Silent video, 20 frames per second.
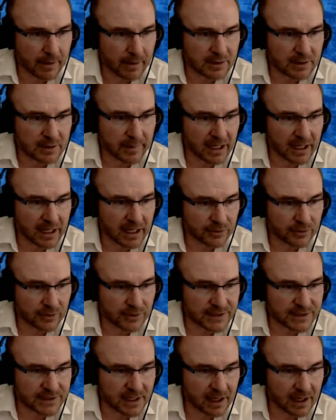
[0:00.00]
Demand for a
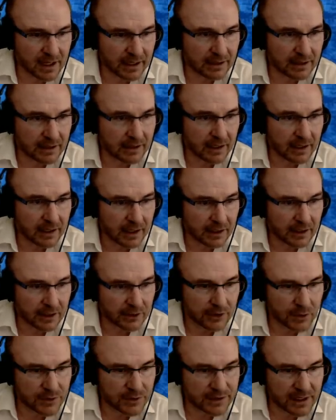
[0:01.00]
sign.
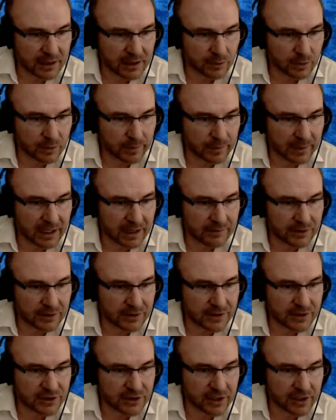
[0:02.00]
No sign will be given to
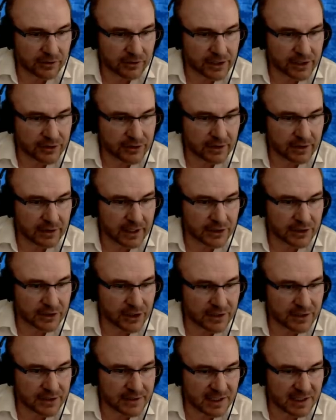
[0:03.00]
this generation, yet
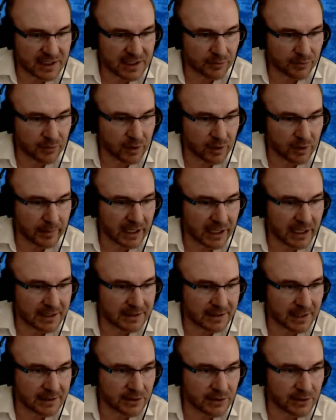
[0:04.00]
Jesus has performed many
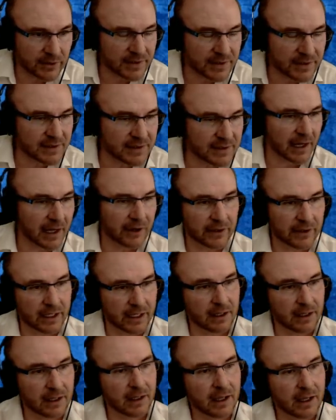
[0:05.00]
signs. So this is
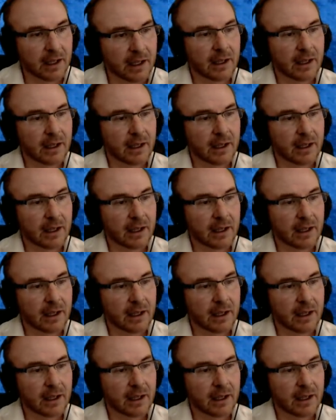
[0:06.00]
irony.